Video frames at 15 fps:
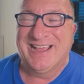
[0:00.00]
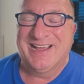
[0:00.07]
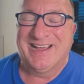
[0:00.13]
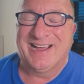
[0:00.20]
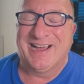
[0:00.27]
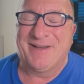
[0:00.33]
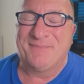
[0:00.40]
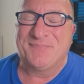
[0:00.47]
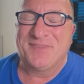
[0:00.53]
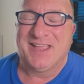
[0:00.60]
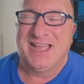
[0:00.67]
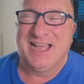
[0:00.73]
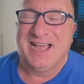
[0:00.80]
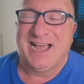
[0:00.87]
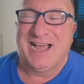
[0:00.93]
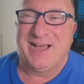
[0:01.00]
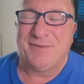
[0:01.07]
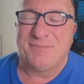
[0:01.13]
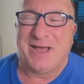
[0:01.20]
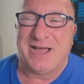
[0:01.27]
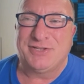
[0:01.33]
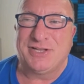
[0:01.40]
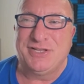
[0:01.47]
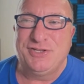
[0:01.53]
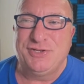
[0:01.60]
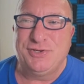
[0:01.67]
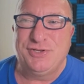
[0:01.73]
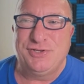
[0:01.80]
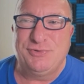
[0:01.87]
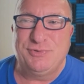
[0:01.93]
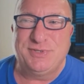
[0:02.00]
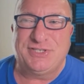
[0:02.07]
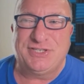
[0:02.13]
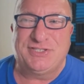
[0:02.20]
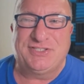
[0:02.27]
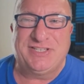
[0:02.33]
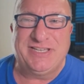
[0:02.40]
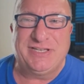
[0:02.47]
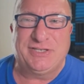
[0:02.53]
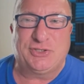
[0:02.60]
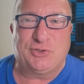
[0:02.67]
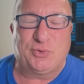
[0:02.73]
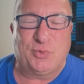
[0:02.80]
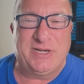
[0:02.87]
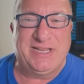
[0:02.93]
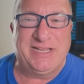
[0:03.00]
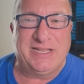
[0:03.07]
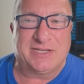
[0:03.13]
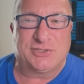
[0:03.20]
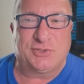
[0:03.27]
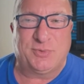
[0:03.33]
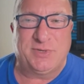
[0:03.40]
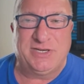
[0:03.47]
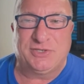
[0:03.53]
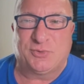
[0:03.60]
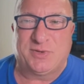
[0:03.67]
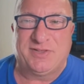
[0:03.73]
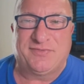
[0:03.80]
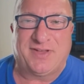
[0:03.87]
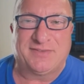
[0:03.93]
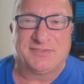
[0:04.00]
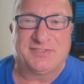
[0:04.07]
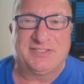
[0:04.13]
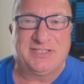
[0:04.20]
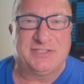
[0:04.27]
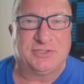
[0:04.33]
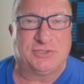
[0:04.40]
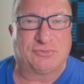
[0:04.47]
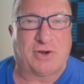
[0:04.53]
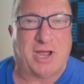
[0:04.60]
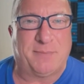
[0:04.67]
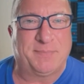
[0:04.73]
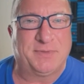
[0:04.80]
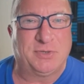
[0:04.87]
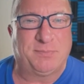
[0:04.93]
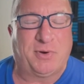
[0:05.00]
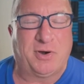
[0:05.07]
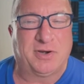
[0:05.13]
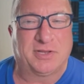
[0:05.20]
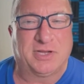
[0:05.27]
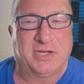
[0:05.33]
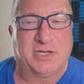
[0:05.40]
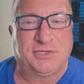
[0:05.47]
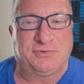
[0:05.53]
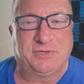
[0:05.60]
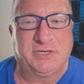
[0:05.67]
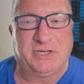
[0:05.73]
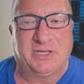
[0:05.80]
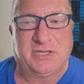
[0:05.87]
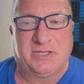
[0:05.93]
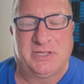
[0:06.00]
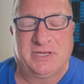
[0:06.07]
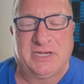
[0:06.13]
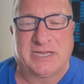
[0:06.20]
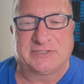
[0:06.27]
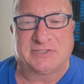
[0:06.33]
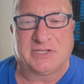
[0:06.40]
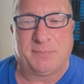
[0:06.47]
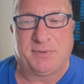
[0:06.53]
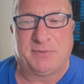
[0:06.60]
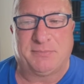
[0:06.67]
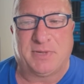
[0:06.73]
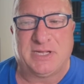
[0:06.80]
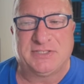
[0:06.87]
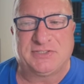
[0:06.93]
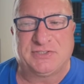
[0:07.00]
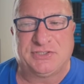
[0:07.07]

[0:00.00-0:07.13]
Um, um, you, you should see twenty, a twenty, twenty-five cent drop in your part of the country in the next couple of months.